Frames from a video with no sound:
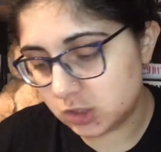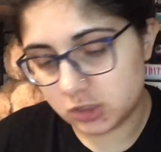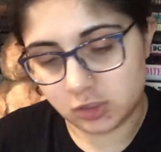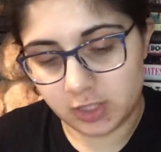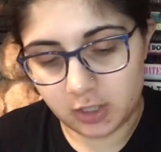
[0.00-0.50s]

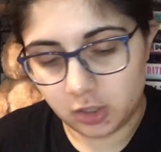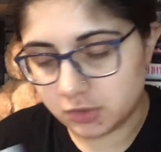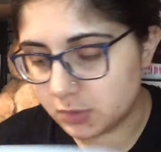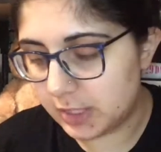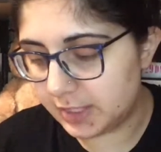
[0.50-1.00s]
So that
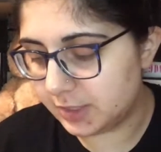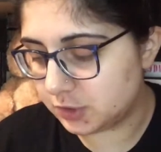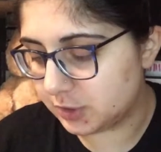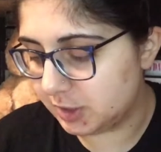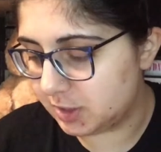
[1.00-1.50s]
also kind of
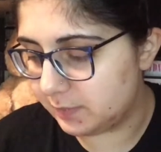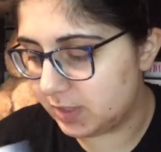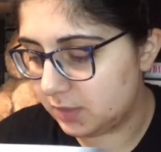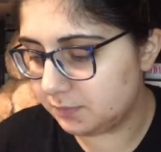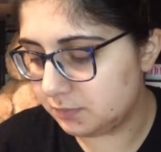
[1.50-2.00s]
intrigued
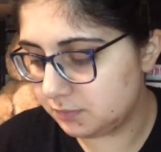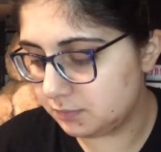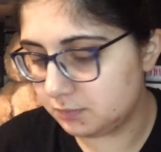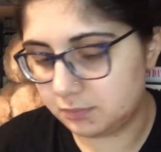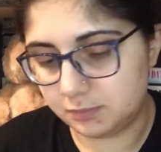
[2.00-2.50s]
me,
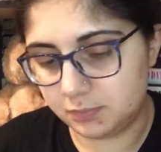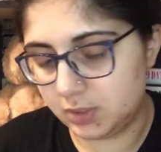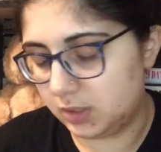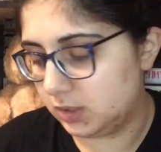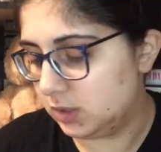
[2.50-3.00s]

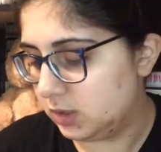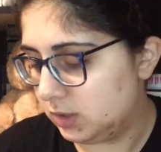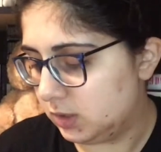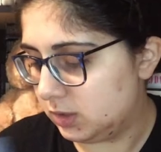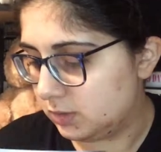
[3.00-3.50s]
but
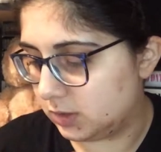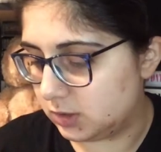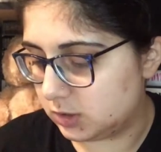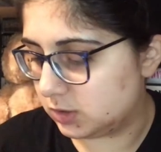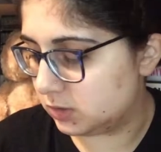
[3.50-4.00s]
I
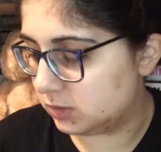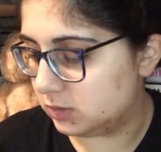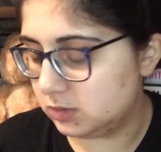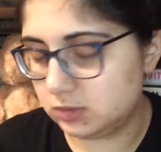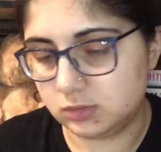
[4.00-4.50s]
can't
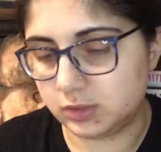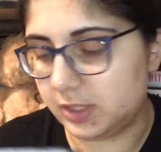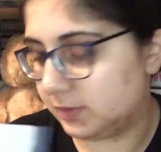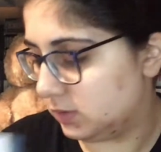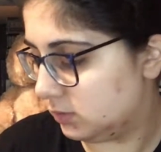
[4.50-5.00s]
really.